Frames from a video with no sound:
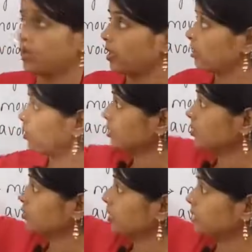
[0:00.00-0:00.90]

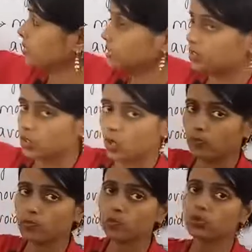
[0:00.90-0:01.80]
According to Alice and
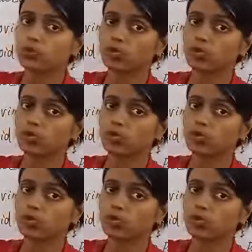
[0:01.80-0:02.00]
Tom, two